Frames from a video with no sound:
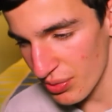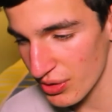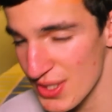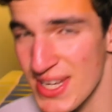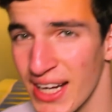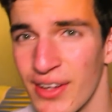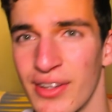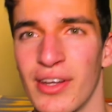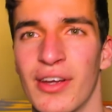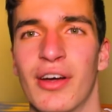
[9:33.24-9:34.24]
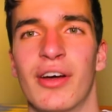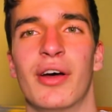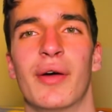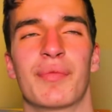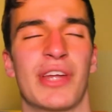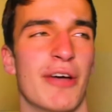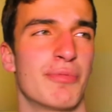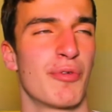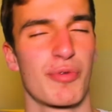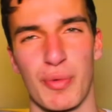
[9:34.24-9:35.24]
The second uh,
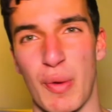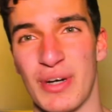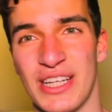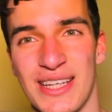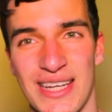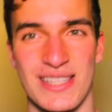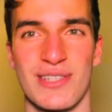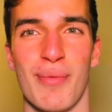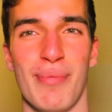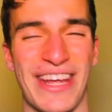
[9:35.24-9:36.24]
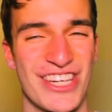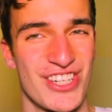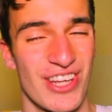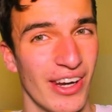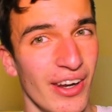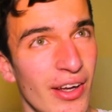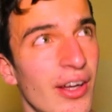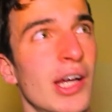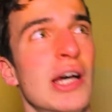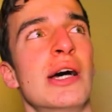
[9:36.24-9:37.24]
type of probability is the Bayesian
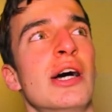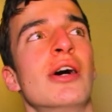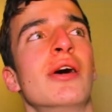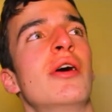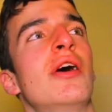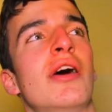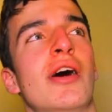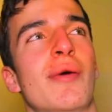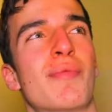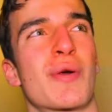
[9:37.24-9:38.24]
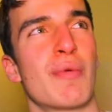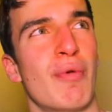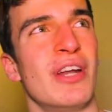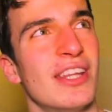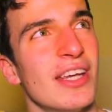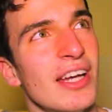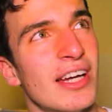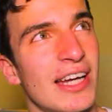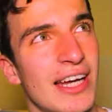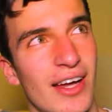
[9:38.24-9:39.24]
uh, probability,
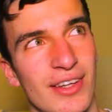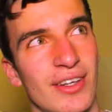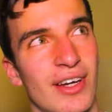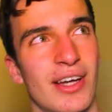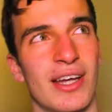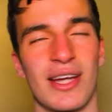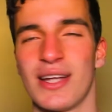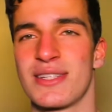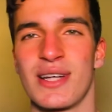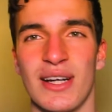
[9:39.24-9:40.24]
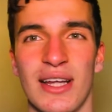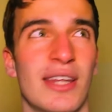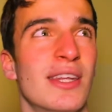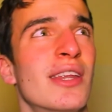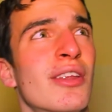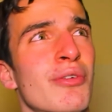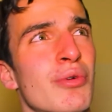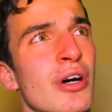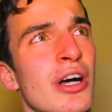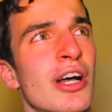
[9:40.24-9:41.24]
and uh, it's related
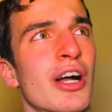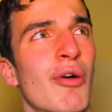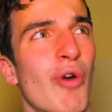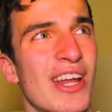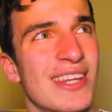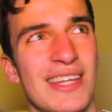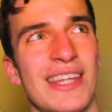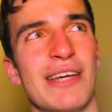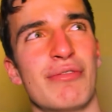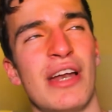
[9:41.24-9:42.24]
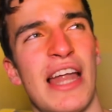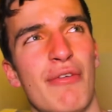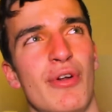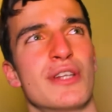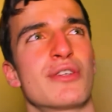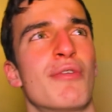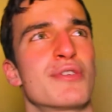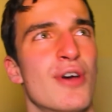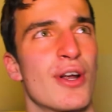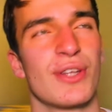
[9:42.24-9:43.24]
to qualitative levels of
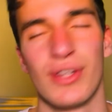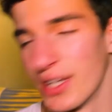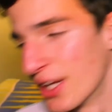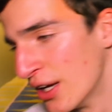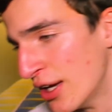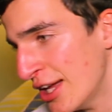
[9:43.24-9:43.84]
certainty.